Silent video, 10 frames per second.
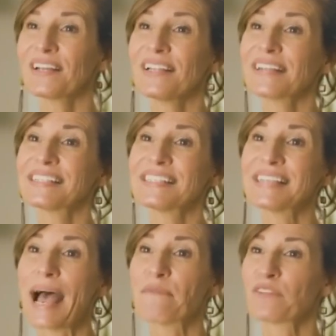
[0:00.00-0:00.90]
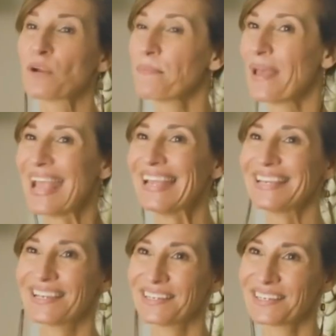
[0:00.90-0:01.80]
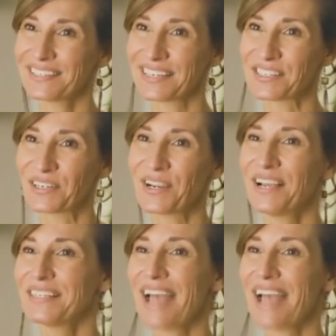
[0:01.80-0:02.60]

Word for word: You can collect its sap for a pain-killing elixir